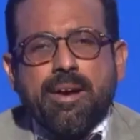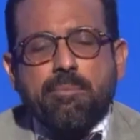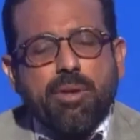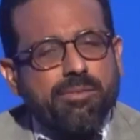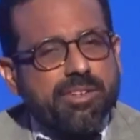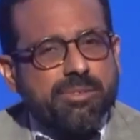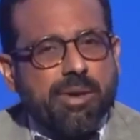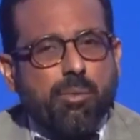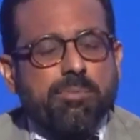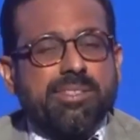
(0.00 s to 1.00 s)
You can visit
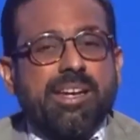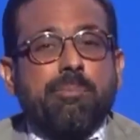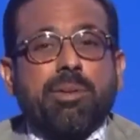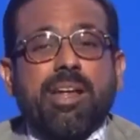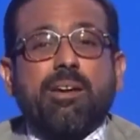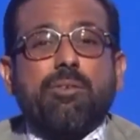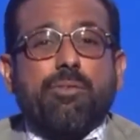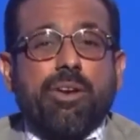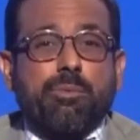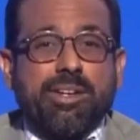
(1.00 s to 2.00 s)
my website at
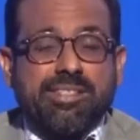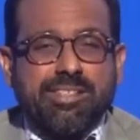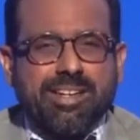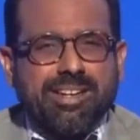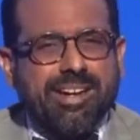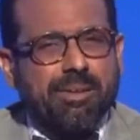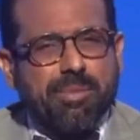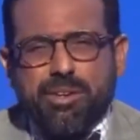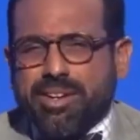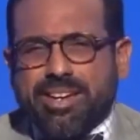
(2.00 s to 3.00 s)
polancoforNYC.com.
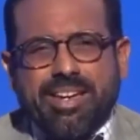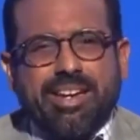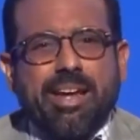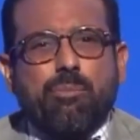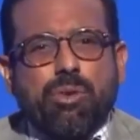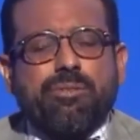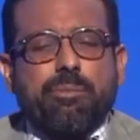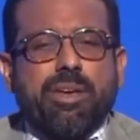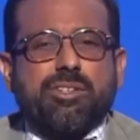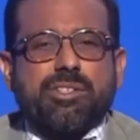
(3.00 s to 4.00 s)
There you're going to get a lot more
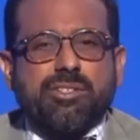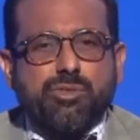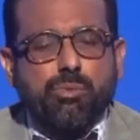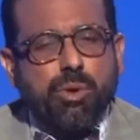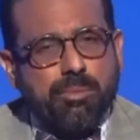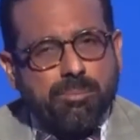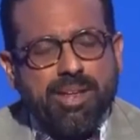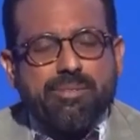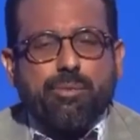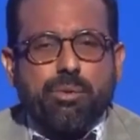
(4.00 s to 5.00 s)
information as to what my
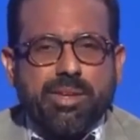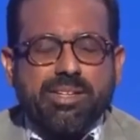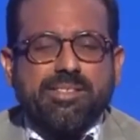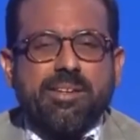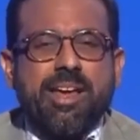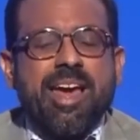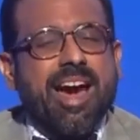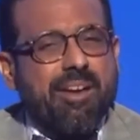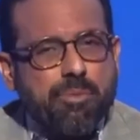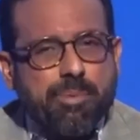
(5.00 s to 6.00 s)
platform is.
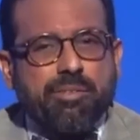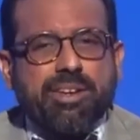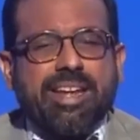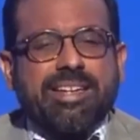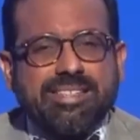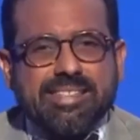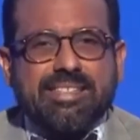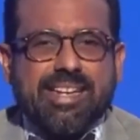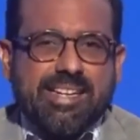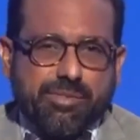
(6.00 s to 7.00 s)
I prepare relentlessly
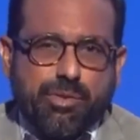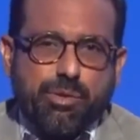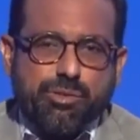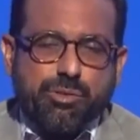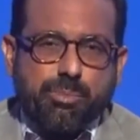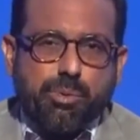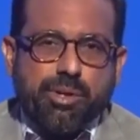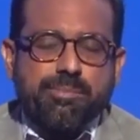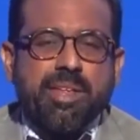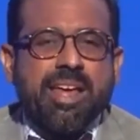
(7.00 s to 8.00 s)
to ask for your
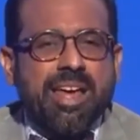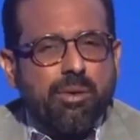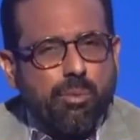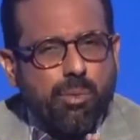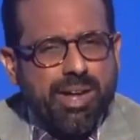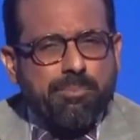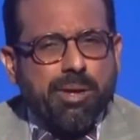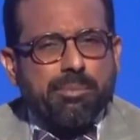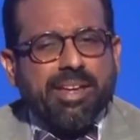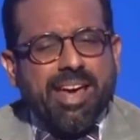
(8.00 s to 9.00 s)
support. When I'm
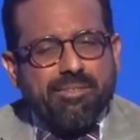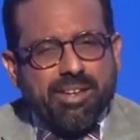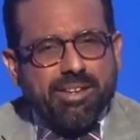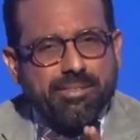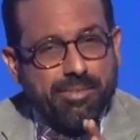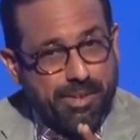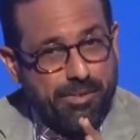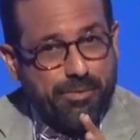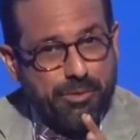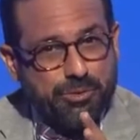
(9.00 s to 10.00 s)
public advocate,
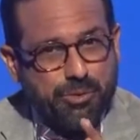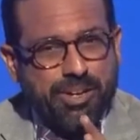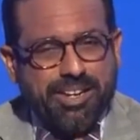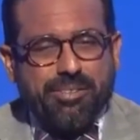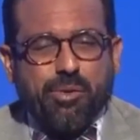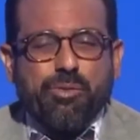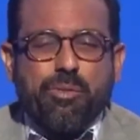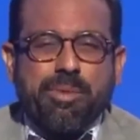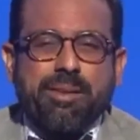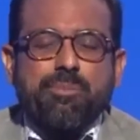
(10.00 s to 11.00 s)
if you so kindly vote
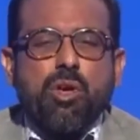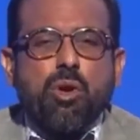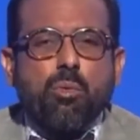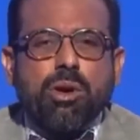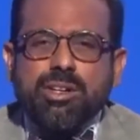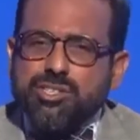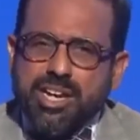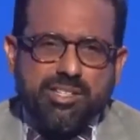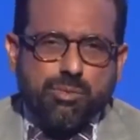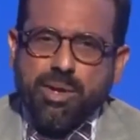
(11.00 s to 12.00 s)
for me, we're going to
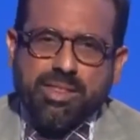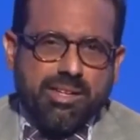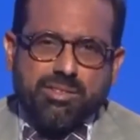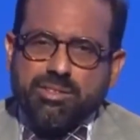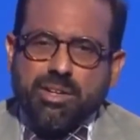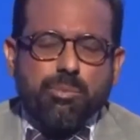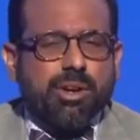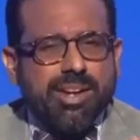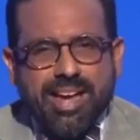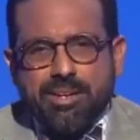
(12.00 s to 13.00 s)
change the way things are done. We're
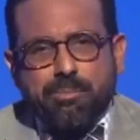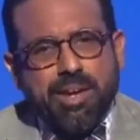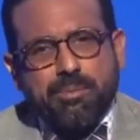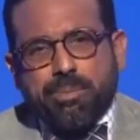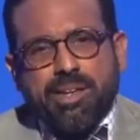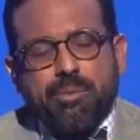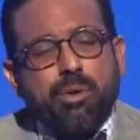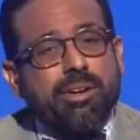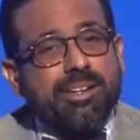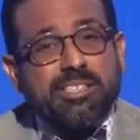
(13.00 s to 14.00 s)
going to end pay-to-play. We're
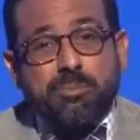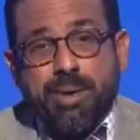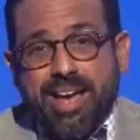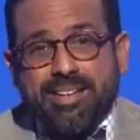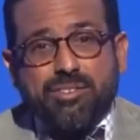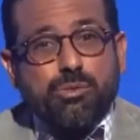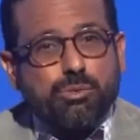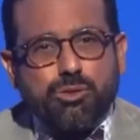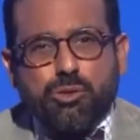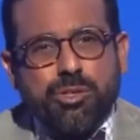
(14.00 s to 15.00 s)
going to expand
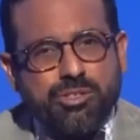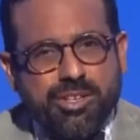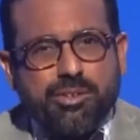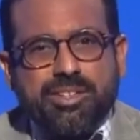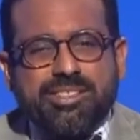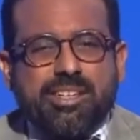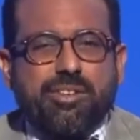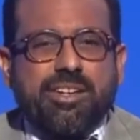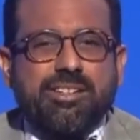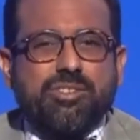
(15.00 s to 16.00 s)
school choice so that you can send
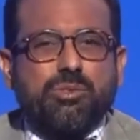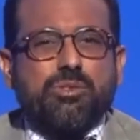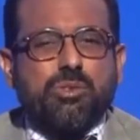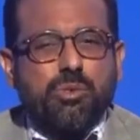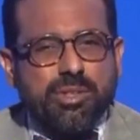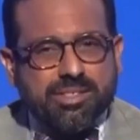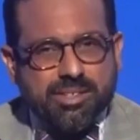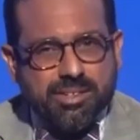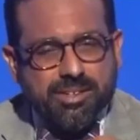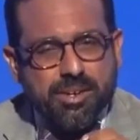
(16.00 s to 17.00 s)
your kids to a school that's
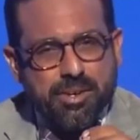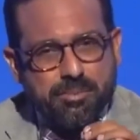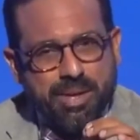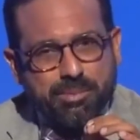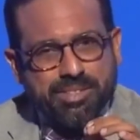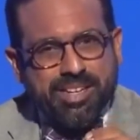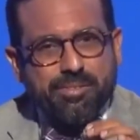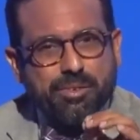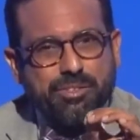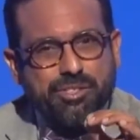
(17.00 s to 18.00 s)
going to be able to give
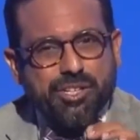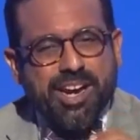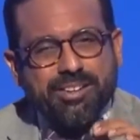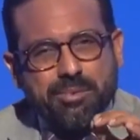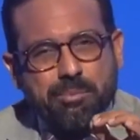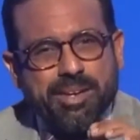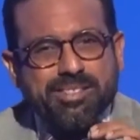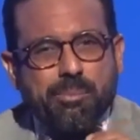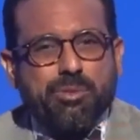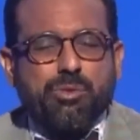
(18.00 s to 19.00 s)
your child the
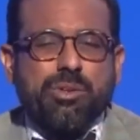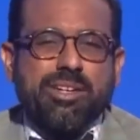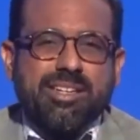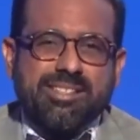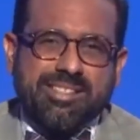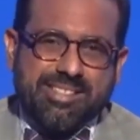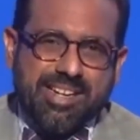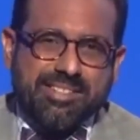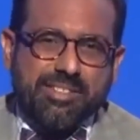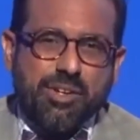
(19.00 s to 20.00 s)
best opportunity at
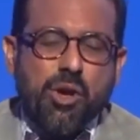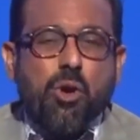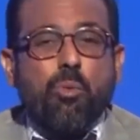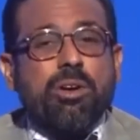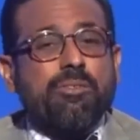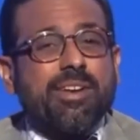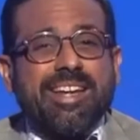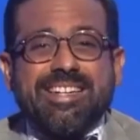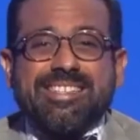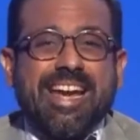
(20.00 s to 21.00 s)
success. We're going to fight
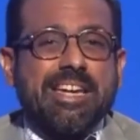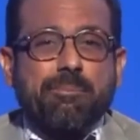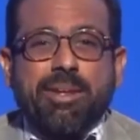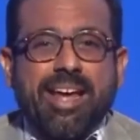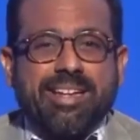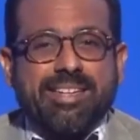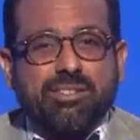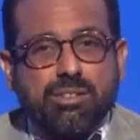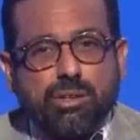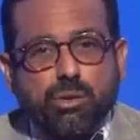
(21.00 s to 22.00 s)
against any plan that's
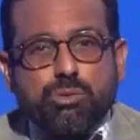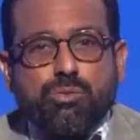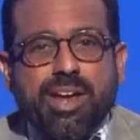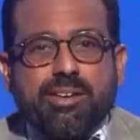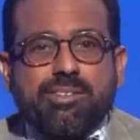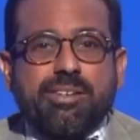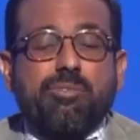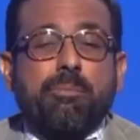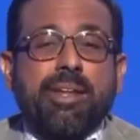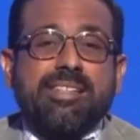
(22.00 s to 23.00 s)
going to close Rikers and
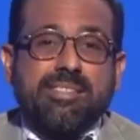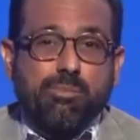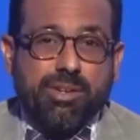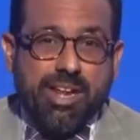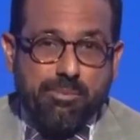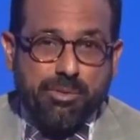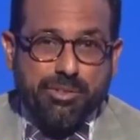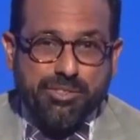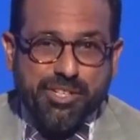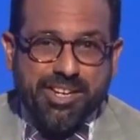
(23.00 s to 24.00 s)
replace them with
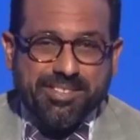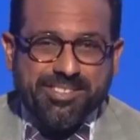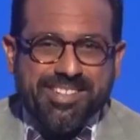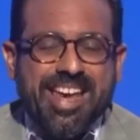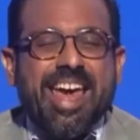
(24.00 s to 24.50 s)
neighborhood jails.